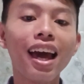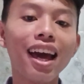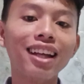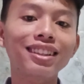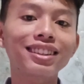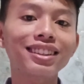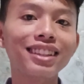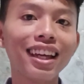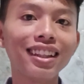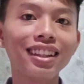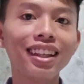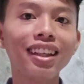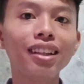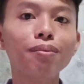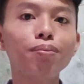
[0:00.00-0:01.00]
and
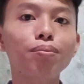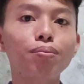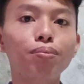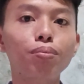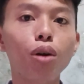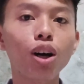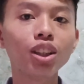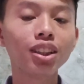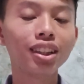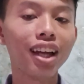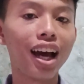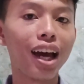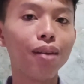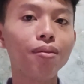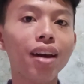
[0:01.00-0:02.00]
setting both
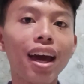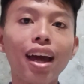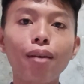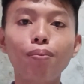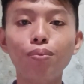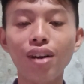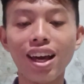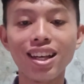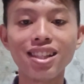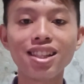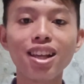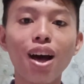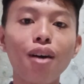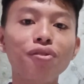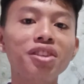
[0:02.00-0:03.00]
time and
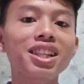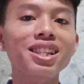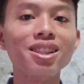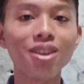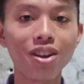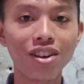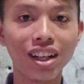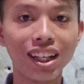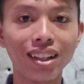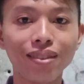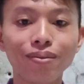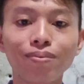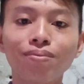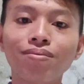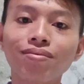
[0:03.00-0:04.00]
place of the story.
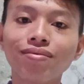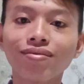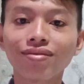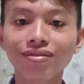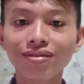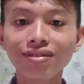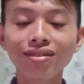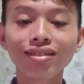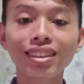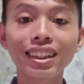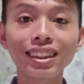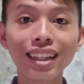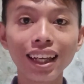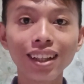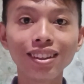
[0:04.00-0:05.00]

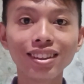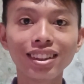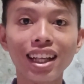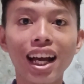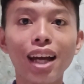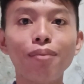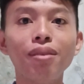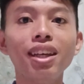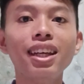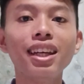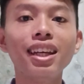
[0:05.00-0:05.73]
The second time